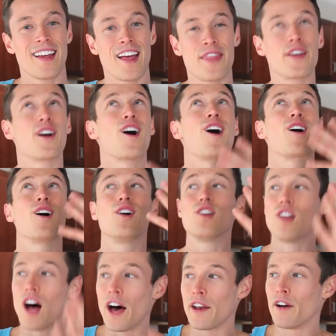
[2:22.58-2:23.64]
there are a
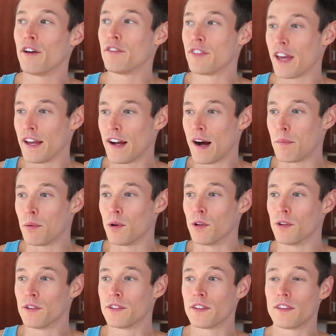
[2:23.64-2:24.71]
lot of gay
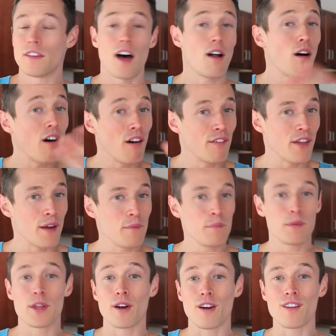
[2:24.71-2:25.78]
couples, not all of them,
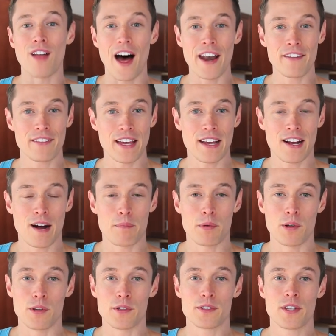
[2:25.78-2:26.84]
but there are a lot of gay
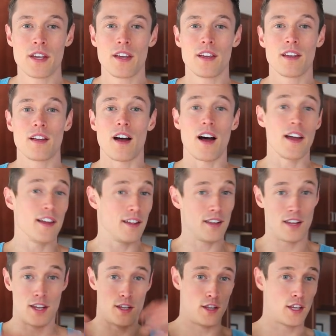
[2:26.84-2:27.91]
couples uh,
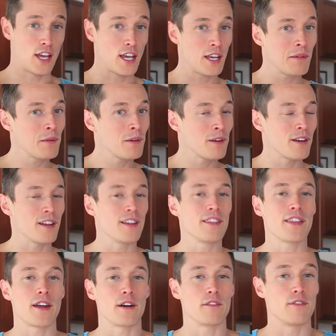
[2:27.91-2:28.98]
in the gay community
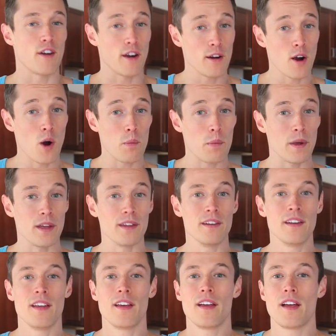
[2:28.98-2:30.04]
that are very open
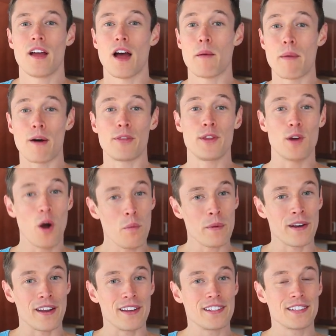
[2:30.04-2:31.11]
about the
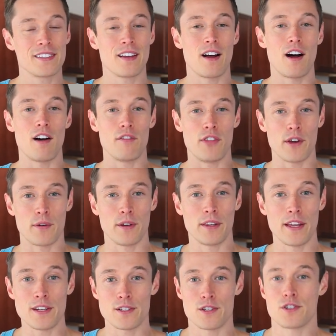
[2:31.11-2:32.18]
openness of their
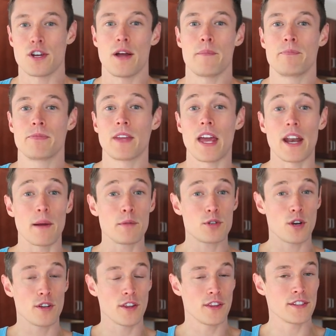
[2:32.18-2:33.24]
relationship. And I'm
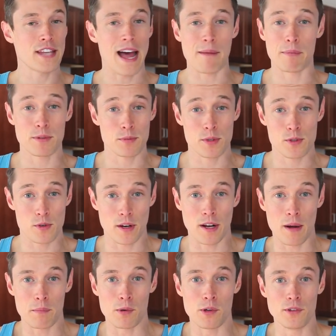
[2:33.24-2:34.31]
sure that this happens with straight
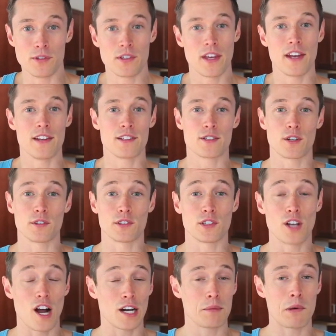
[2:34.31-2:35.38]
couples. It is certainly
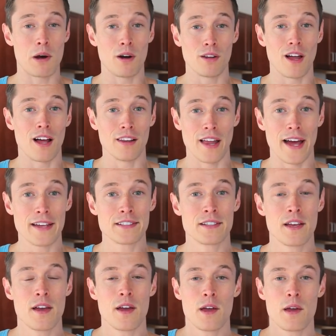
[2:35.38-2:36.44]
talked about a lot less,
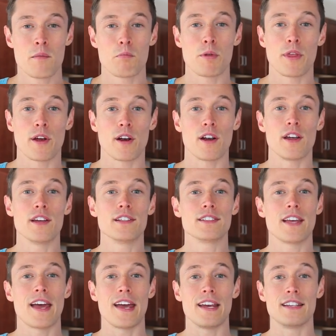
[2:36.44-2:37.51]
but there is
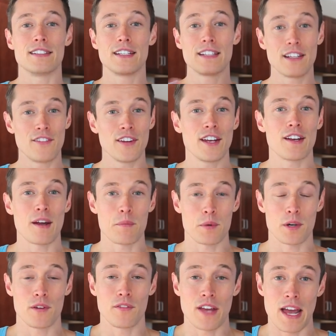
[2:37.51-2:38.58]
a significant number
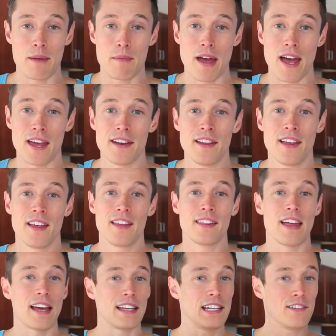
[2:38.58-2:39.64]
of gay men
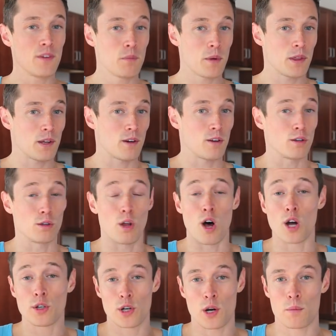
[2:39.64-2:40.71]
that even when they're in
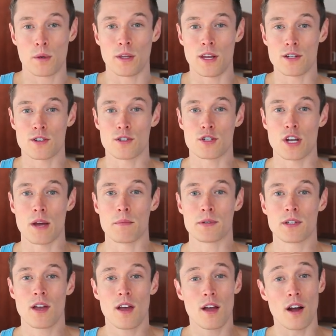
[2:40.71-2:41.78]
long-term
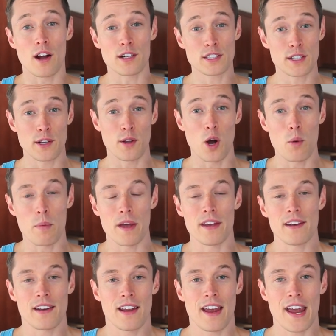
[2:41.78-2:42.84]
relationships are still
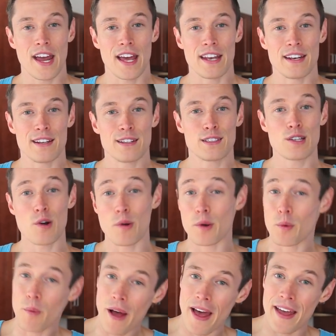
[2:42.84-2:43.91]
open. And so in
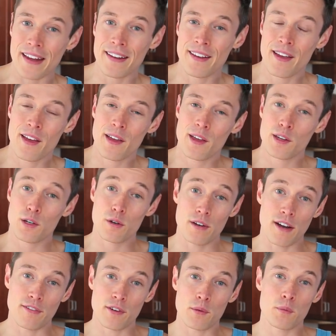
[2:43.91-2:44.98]
a way, you're
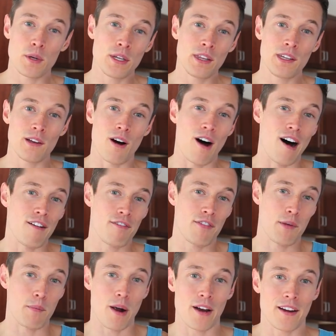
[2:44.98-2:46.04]
never really off
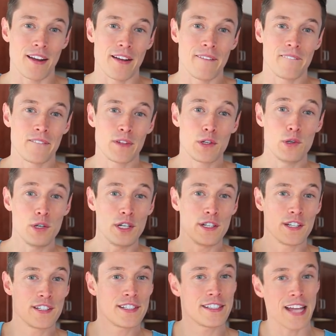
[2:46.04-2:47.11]
the market. You need
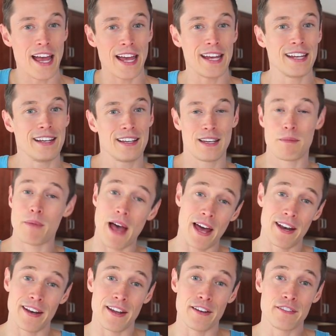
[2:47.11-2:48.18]
to stay
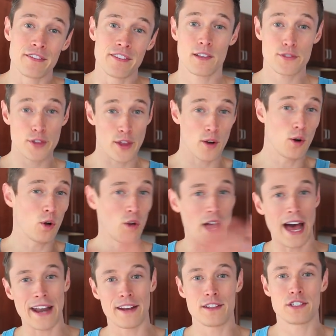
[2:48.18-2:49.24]
competitive. So the whole
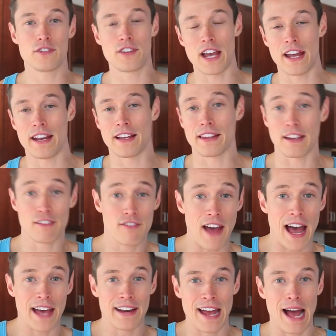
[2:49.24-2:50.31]
adage of getting like
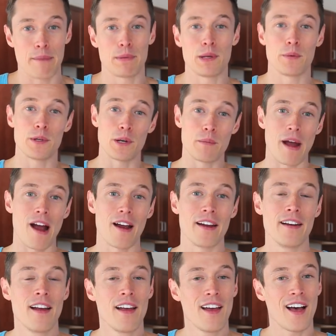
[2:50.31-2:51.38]
fat and happy when you're
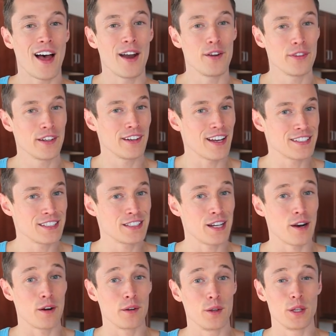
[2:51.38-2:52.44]
married, I don't think
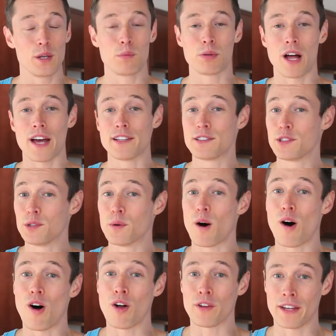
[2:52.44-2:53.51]
necessarily applies to
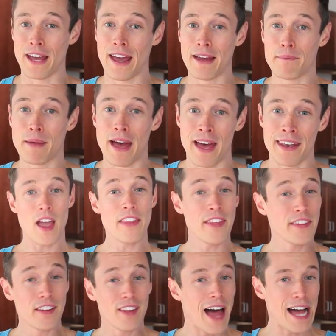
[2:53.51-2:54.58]
all gay men. And
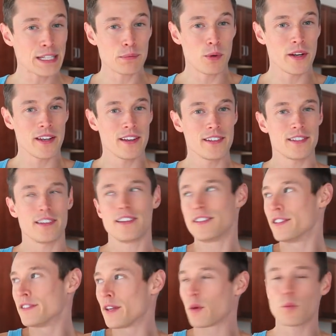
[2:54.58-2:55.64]
then the last point is, and this
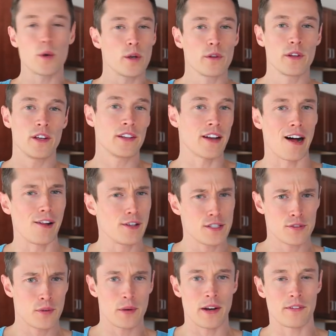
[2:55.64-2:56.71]
is like rarely acknowledged
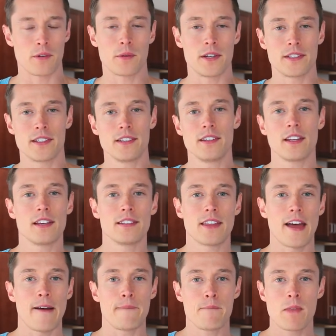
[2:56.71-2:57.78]
for whatever reason, is
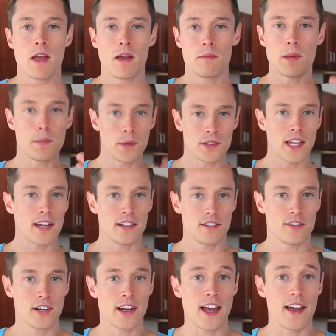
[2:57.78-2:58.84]
that people tend to
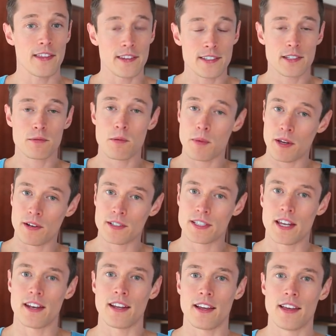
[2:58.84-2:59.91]
forget, and this is what my
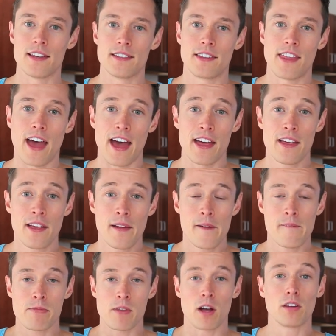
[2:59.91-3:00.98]
understanding is, that
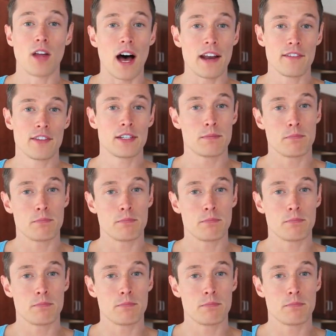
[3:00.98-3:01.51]
a lot of this